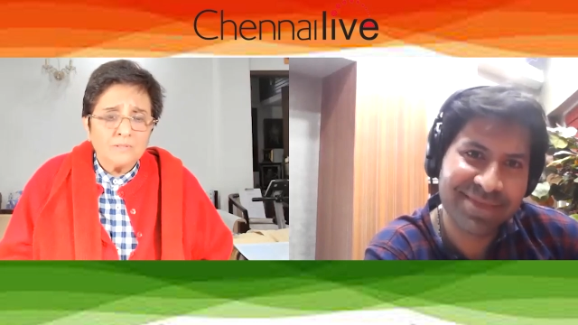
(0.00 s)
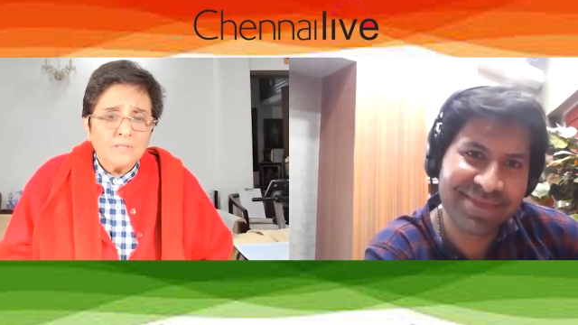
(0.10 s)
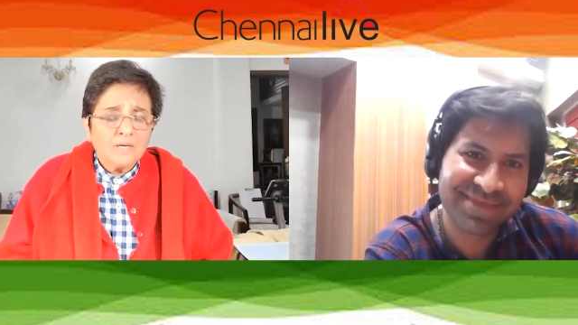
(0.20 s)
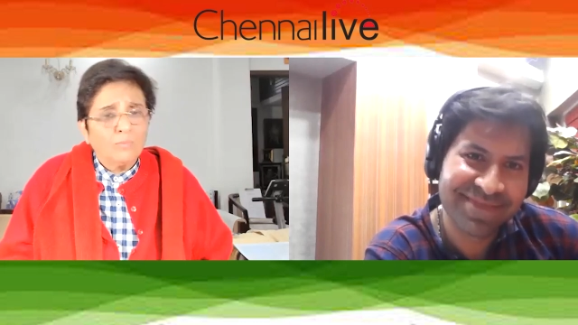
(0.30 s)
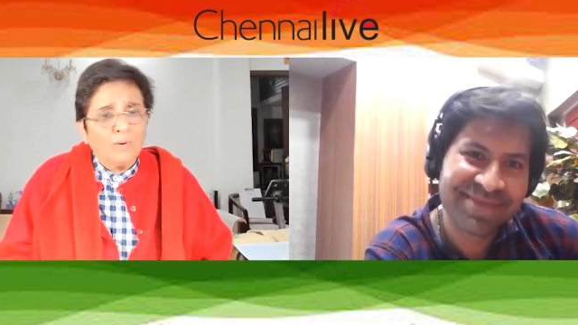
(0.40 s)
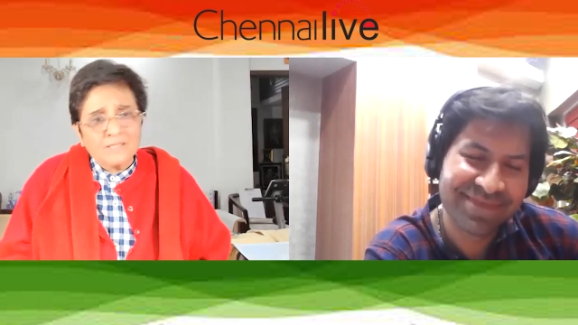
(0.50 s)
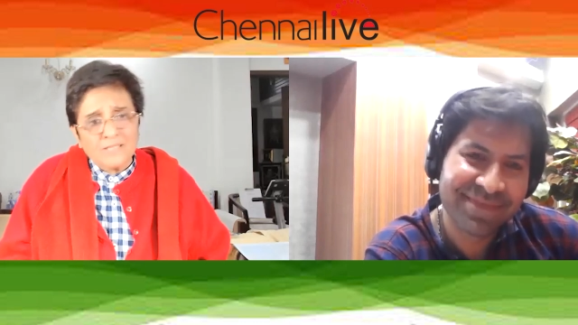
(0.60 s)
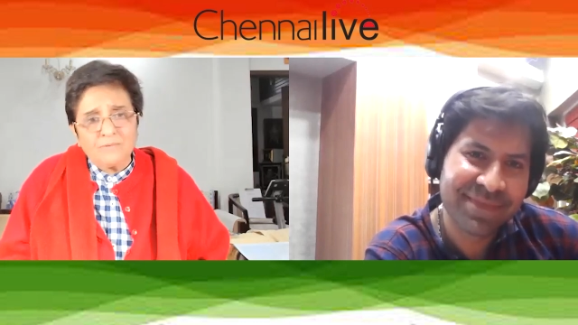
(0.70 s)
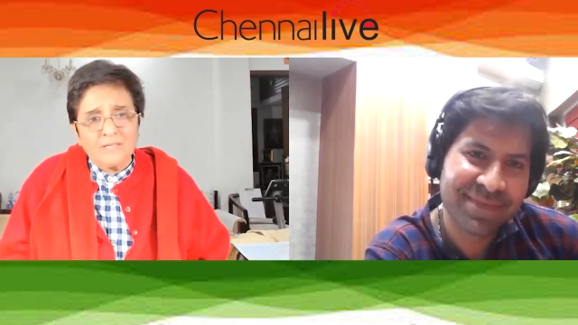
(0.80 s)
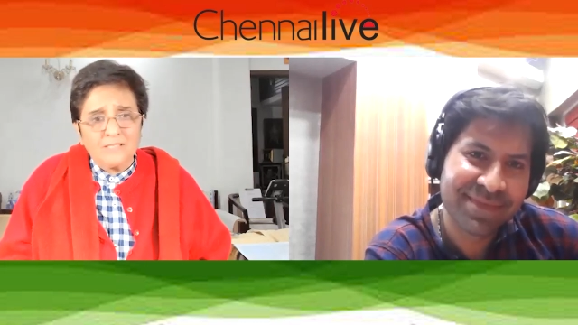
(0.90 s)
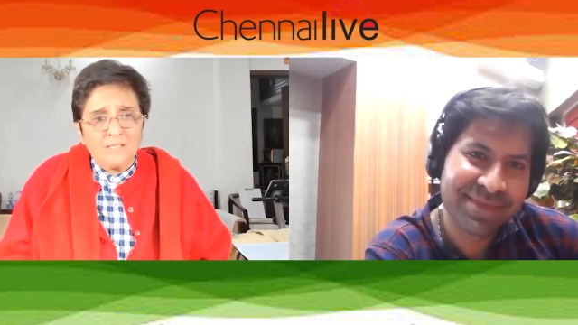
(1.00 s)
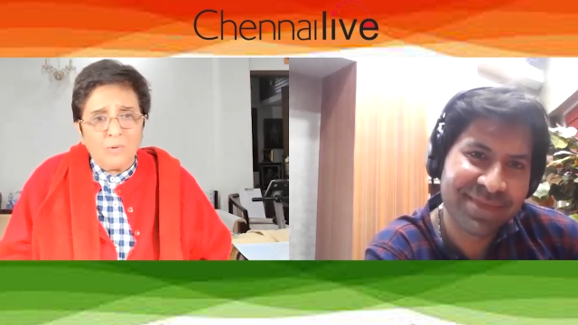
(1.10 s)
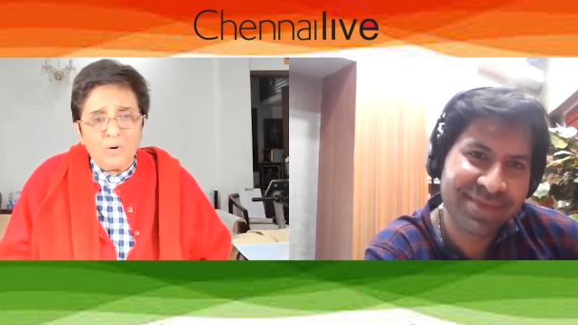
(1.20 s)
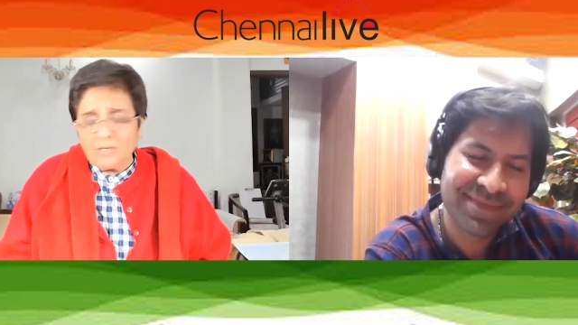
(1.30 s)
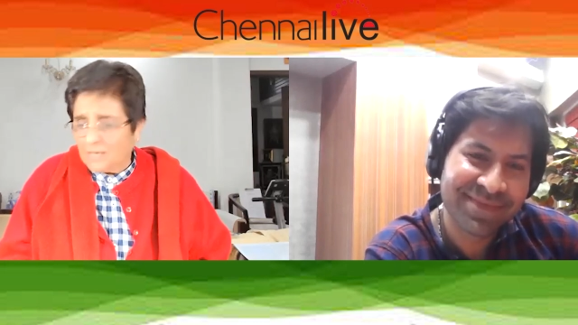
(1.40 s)
Speaker 1: Hmm. Once I've written the
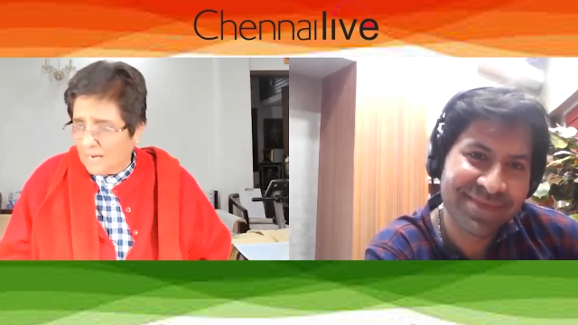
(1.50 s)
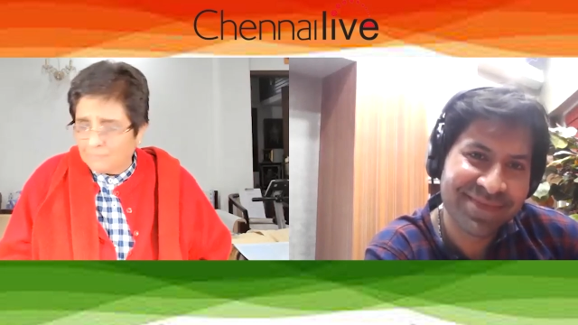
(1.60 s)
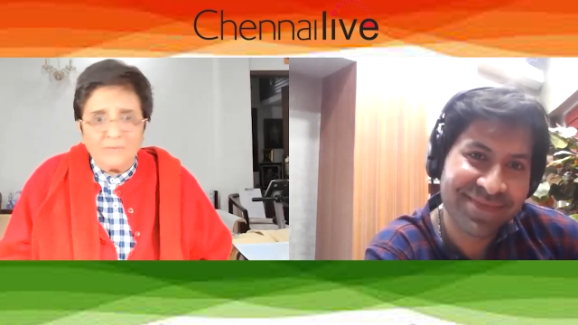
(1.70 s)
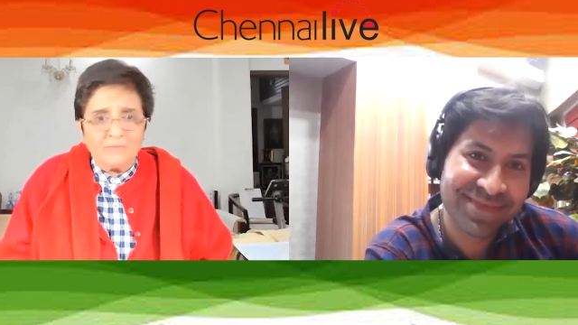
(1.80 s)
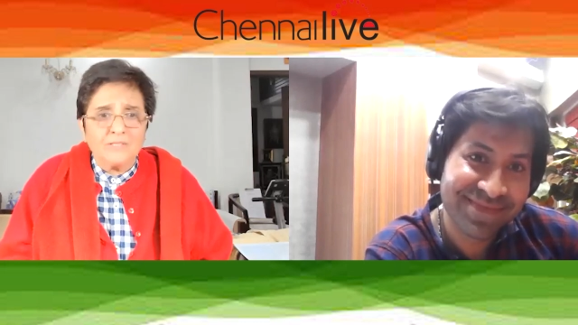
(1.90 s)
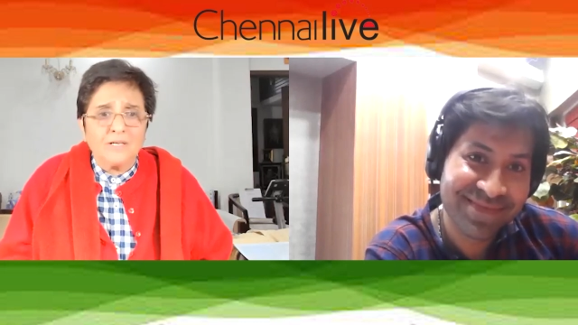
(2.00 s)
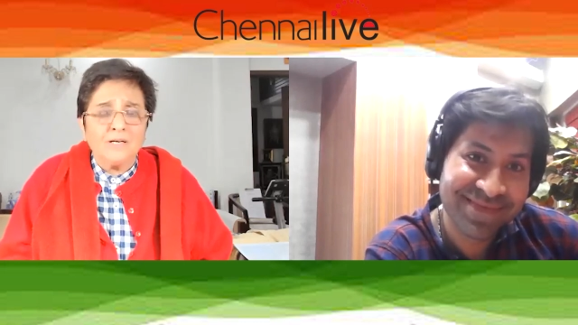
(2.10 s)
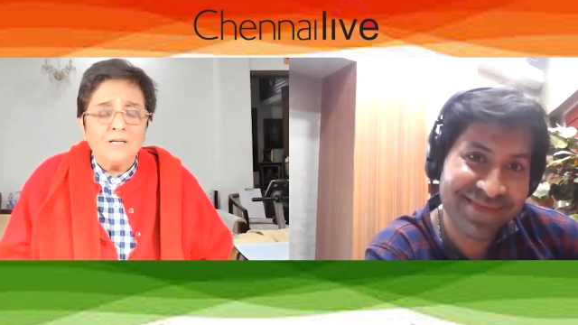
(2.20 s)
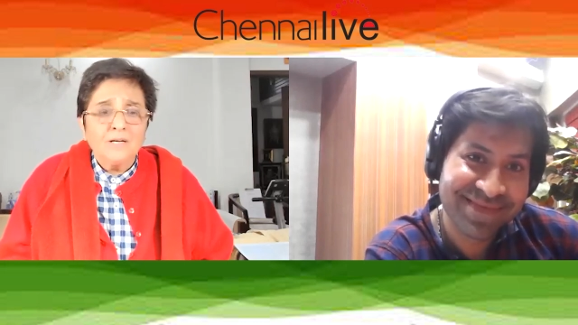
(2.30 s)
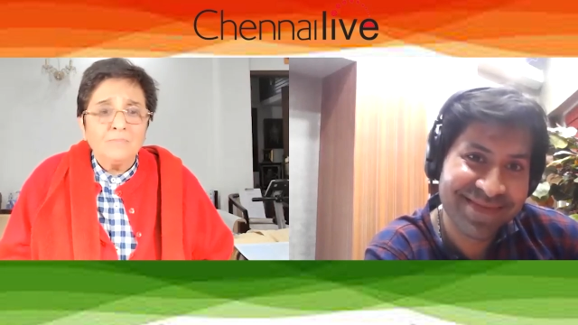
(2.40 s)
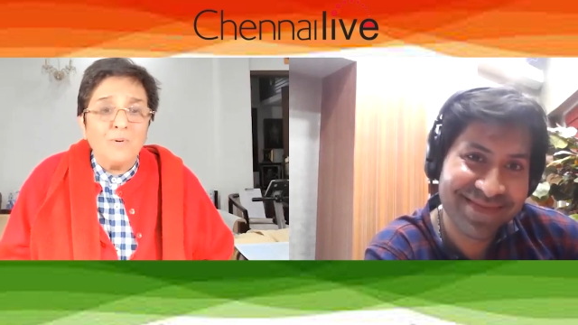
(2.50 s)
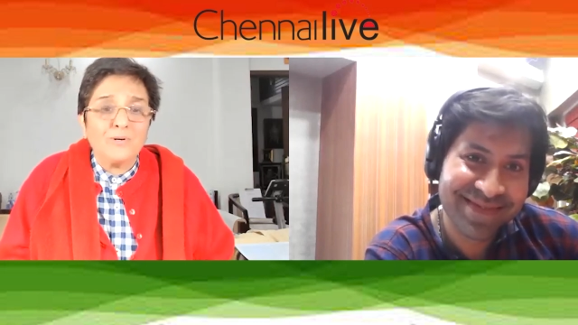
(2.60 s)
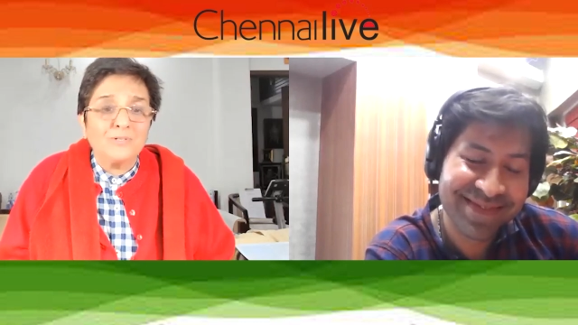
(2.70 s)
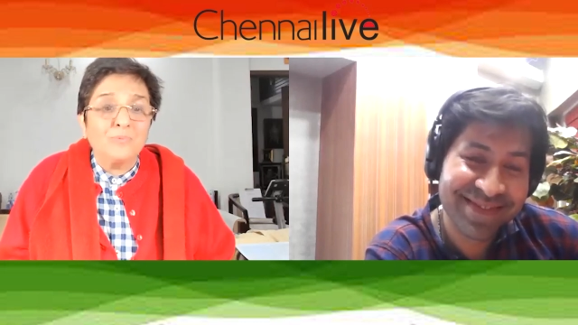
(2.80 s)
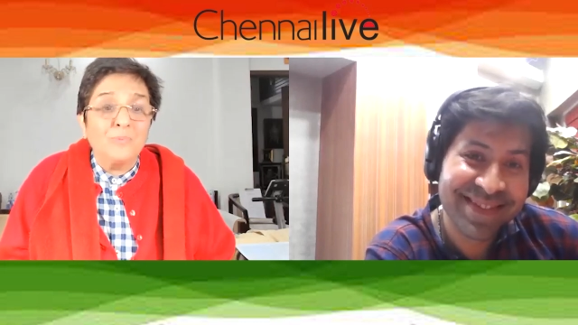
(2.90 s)
book, I'm giving the
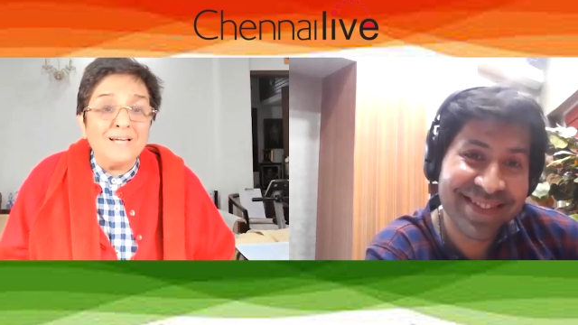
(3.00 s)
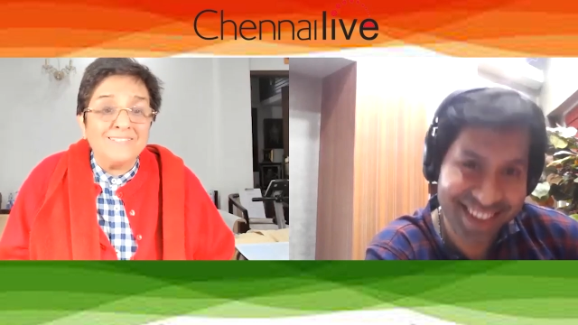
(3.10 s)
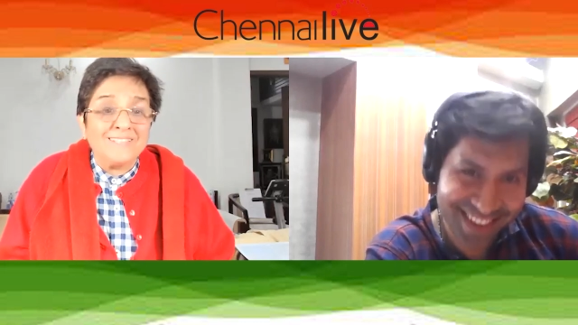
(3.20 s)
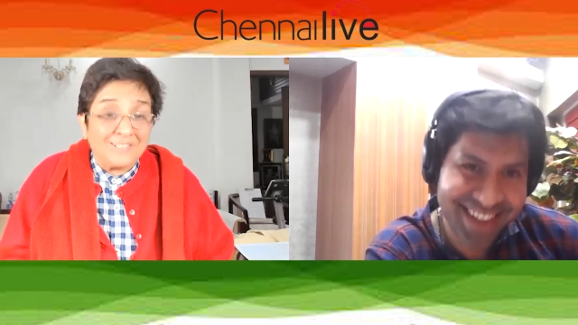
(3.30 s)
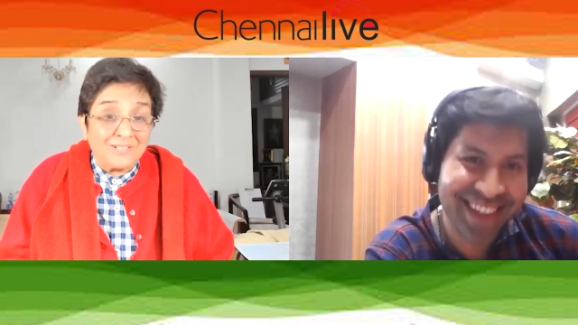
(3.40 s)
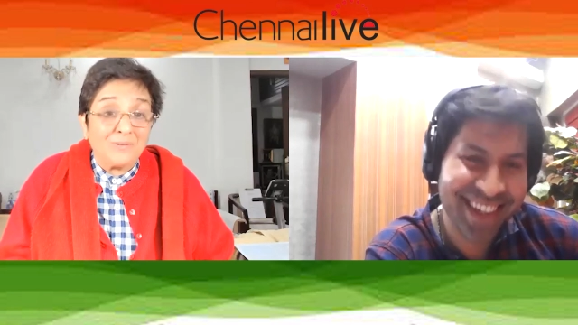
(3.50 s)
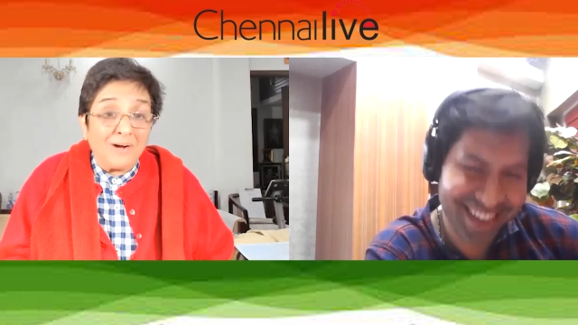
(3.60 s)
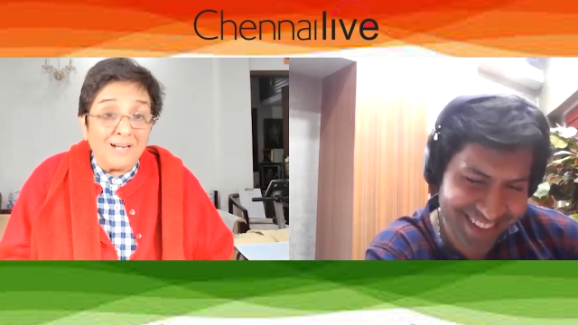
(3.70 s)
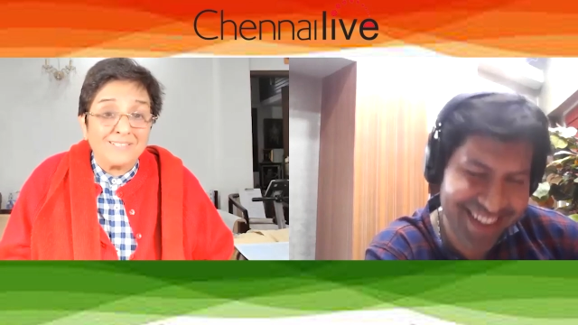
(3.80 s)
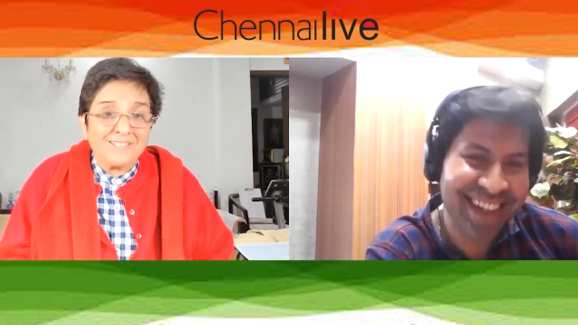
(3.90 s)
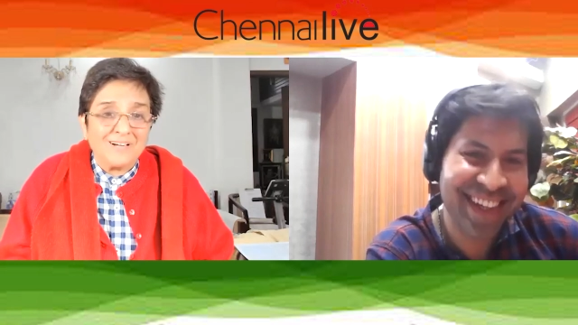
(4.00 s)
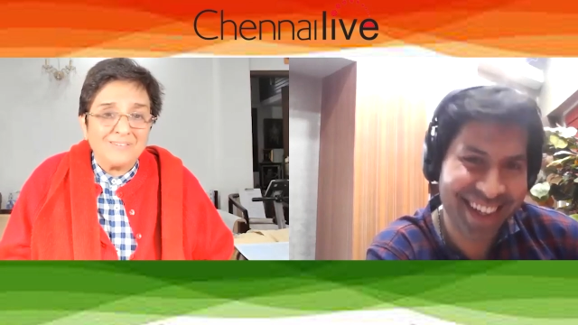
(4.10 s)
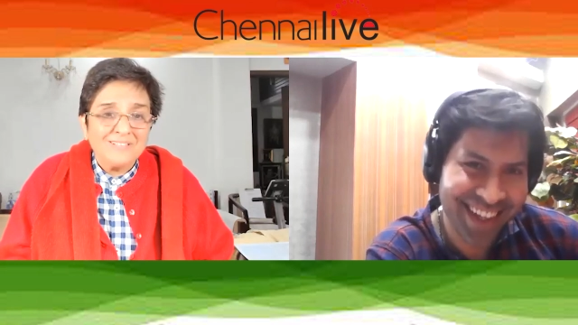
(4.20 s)
book the wind that requires now,